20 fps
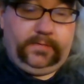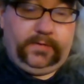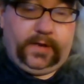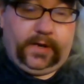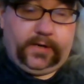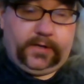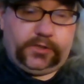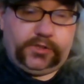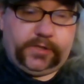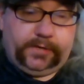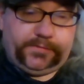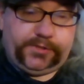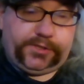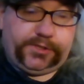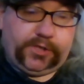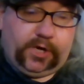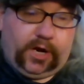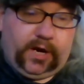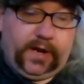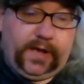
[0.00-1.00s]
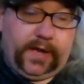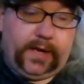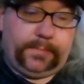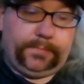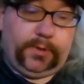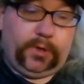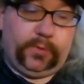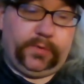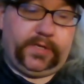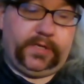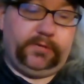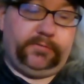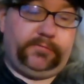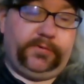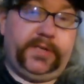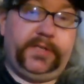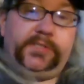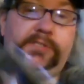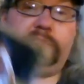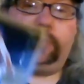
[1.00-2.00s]
Got a uh, Jeff Shaw and Pokey
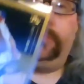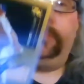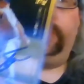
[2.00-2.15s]
Reese